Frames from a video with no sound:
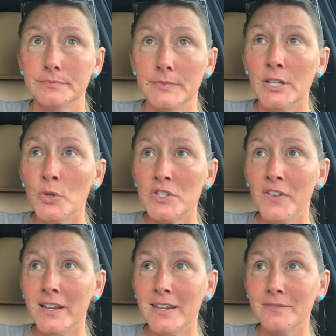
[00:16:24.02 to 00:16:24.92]
You know, it's
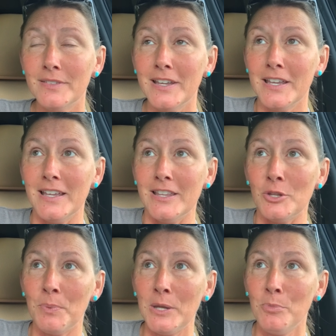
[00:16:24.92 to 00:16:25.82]
funny.
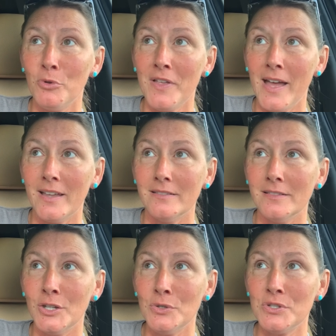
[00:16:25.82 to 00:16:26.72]
The people that
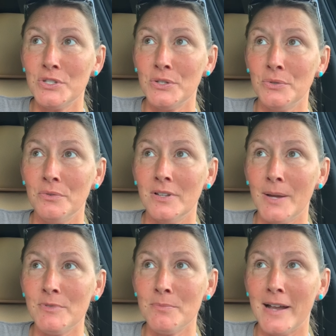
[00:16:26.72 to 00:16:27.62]
used to
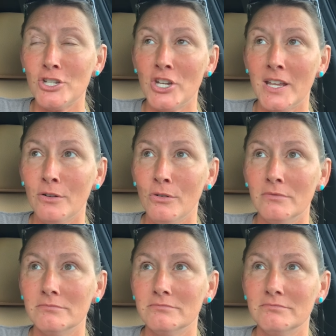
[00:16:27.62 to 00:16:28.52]
come to my channel
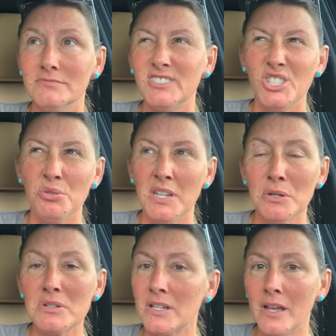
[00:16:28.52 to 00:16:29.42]
two
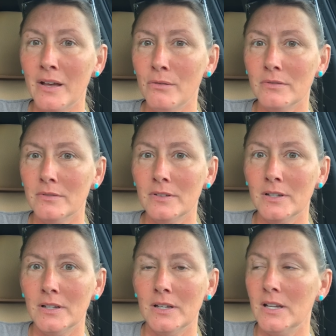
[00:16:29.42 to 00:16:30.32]
years ago,
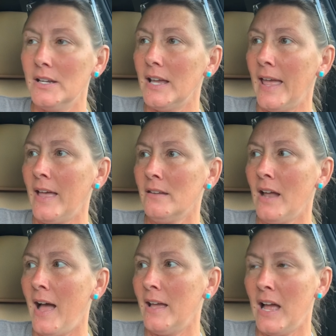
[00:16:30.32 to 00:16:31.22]
and
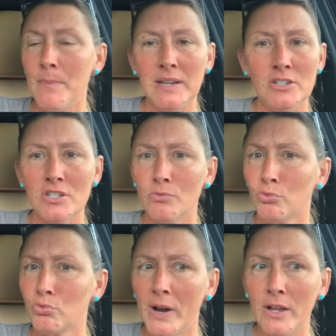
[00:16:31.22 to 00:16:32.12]
I, I mean, just
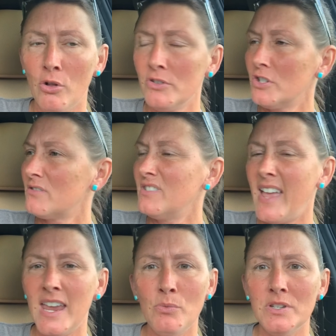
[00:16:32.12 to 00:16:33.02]
rail, just
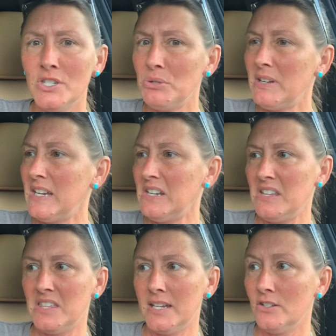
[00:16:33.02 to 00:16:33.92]
they would do
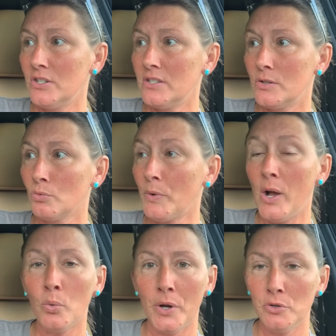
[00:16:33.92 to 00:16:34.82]
anything just to
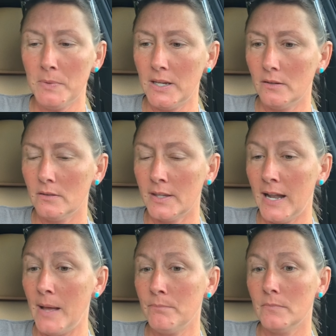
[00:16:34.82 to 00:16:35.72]
railroad me that
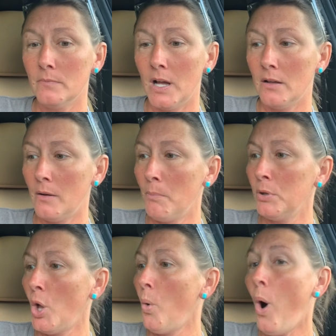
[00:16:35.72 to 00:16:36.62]
I'm a
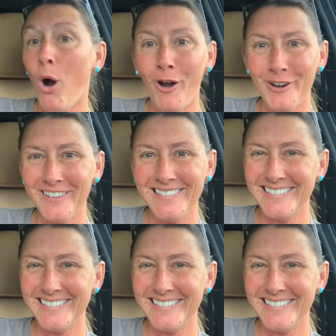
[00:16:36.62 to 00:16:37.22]
blowhard,